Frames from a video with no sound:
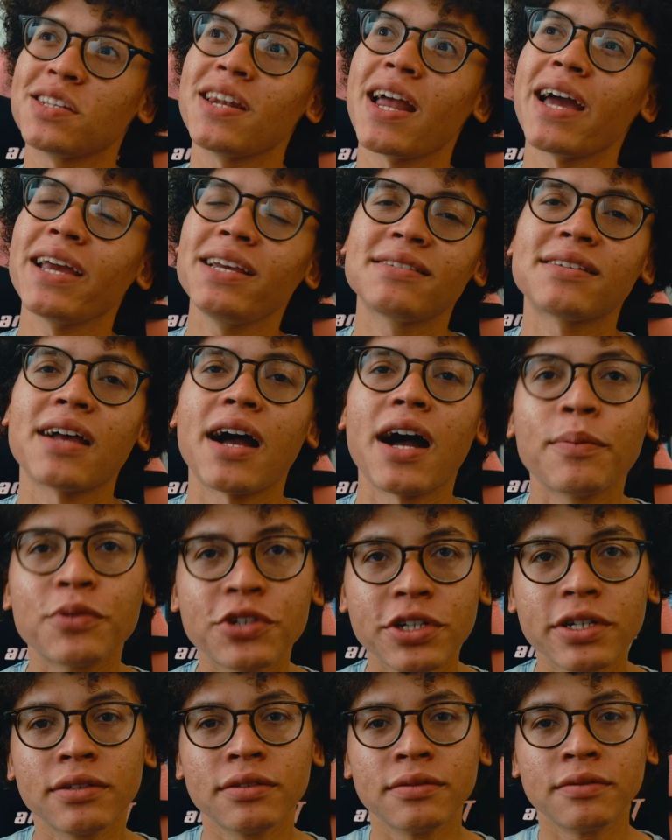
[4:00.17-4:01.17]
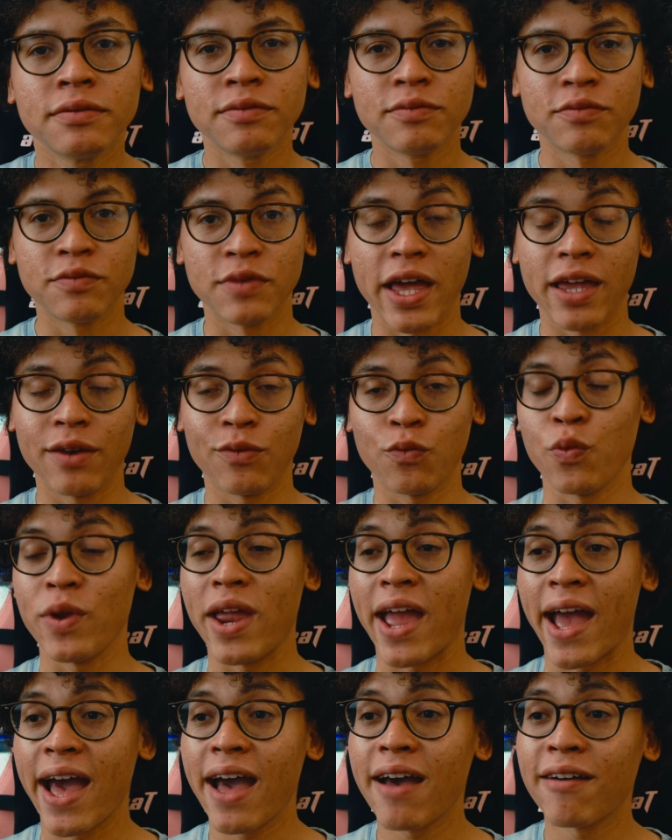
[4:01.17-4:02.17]
nice option that we
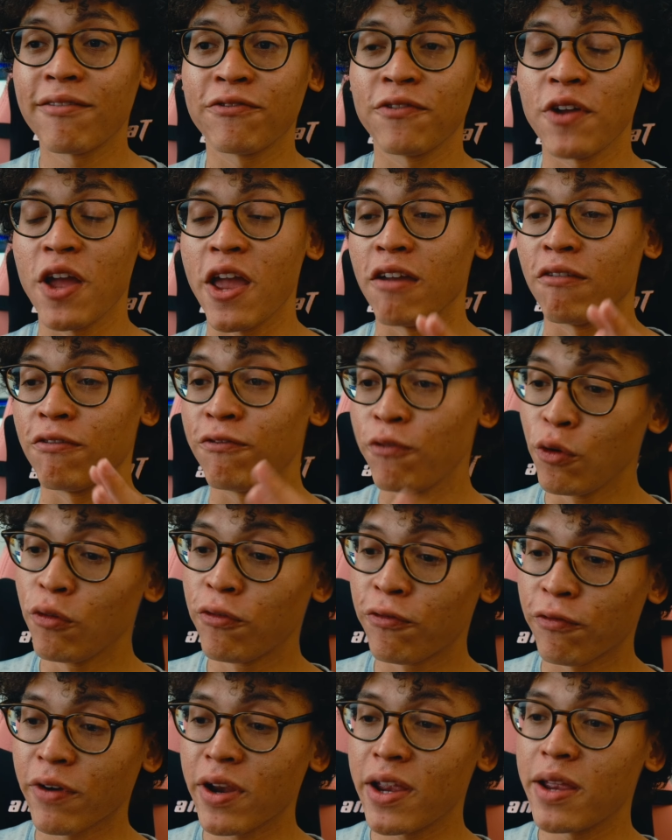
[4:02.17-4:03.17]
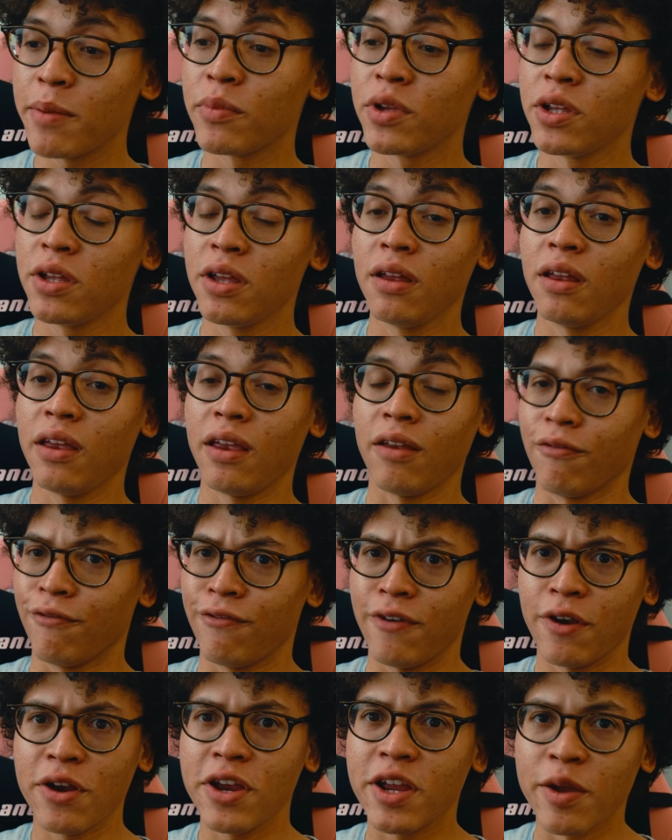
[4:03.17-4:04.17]
have a full-frame,
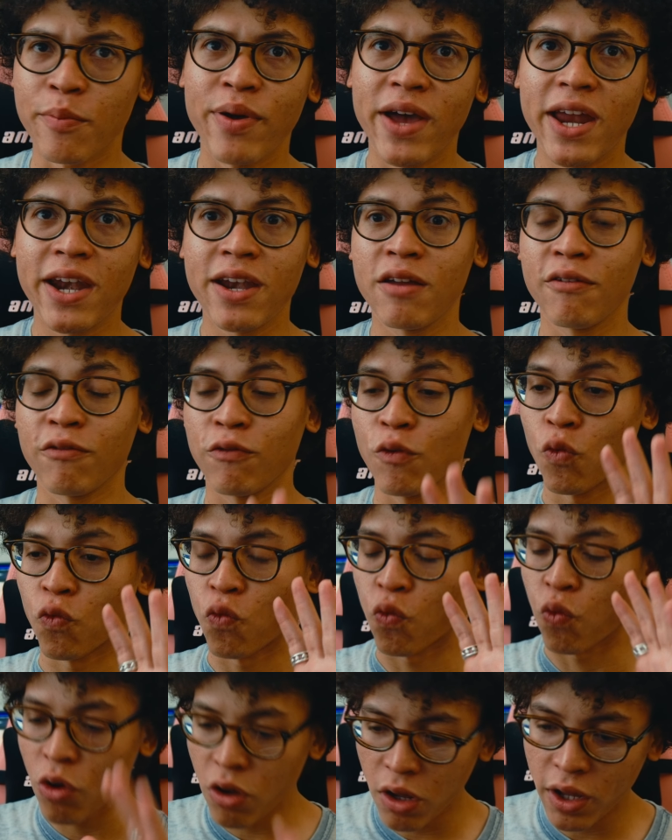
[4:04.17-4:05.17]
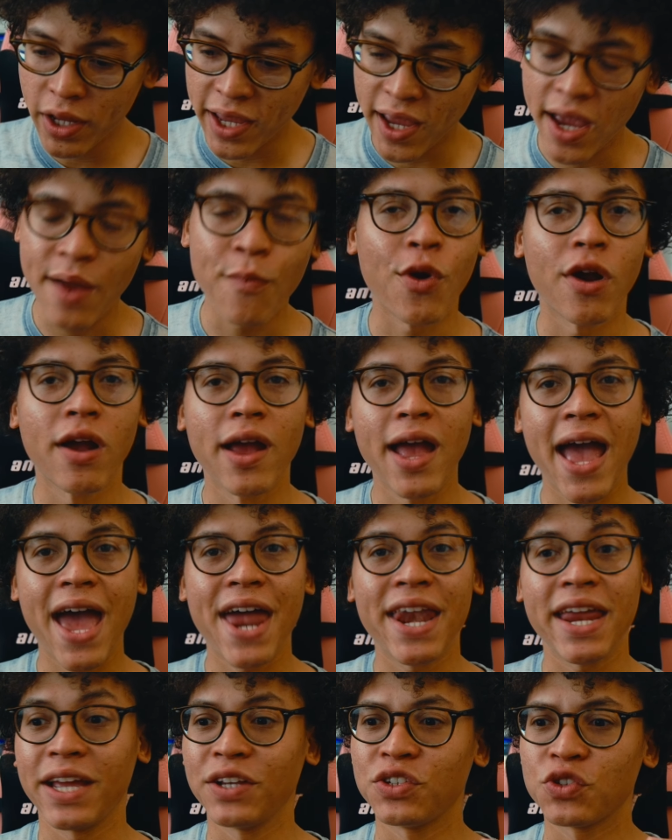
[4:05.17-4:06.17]
very competitive raw camera at
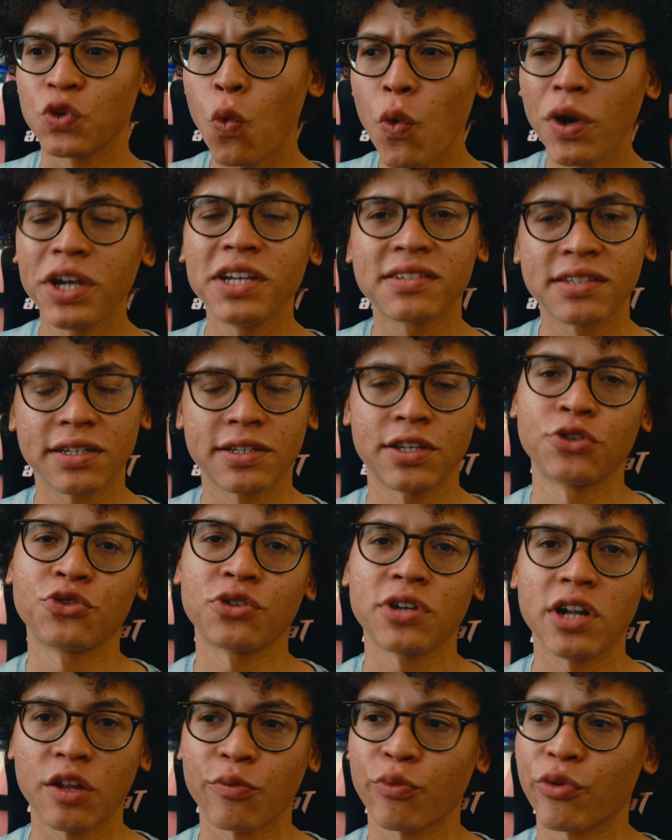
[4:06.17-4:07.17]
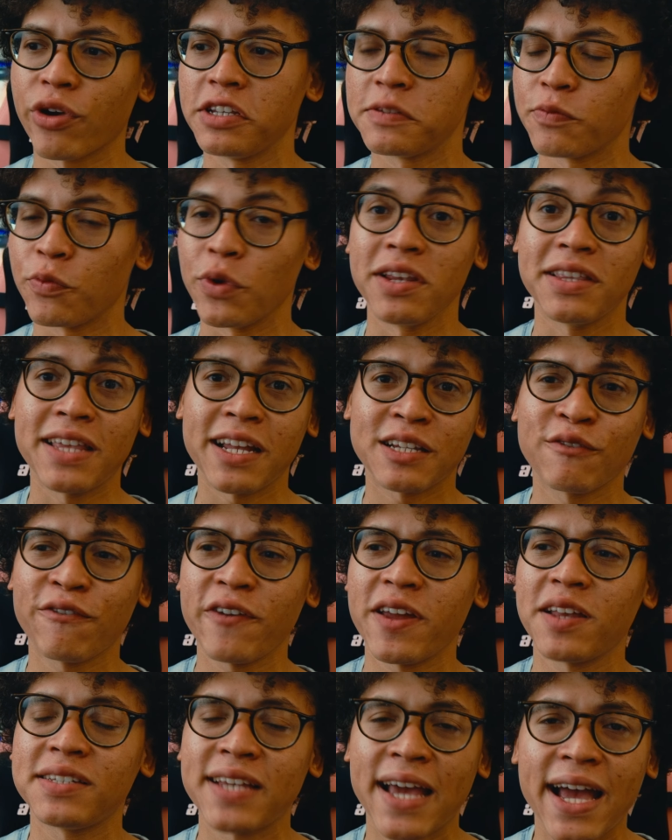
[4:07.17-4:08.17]
a $2,600 price point. That's
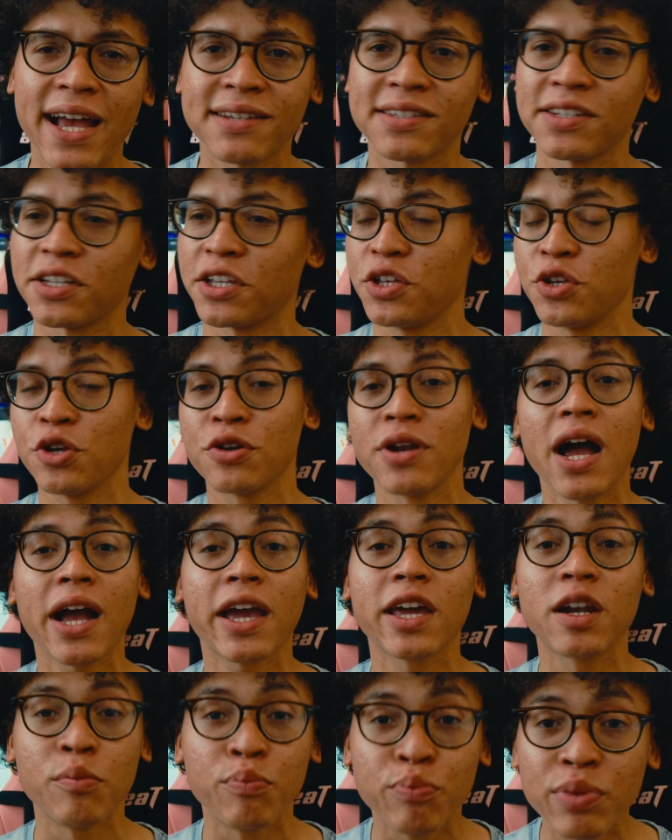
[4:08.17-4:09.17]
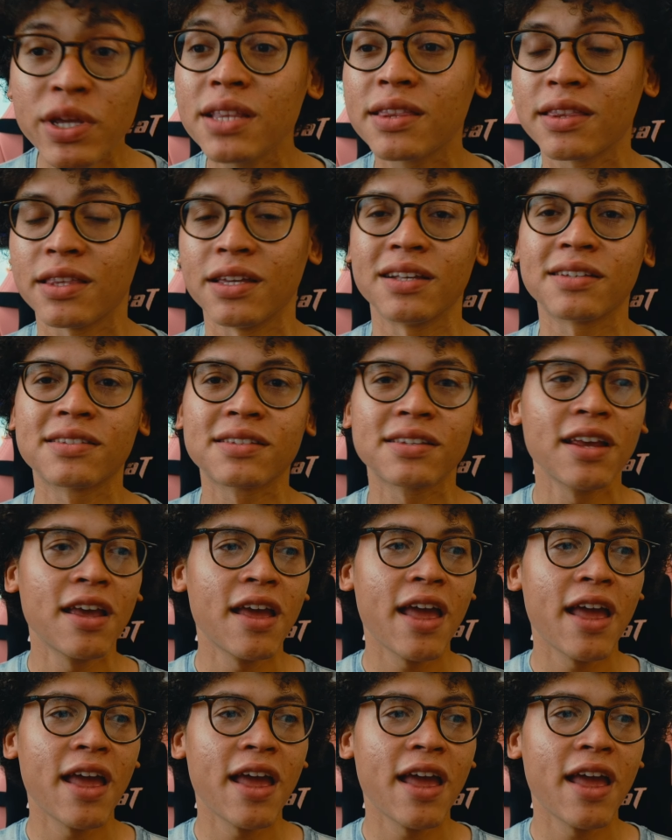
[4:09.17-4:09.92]
fantastic. You're not gonna beat this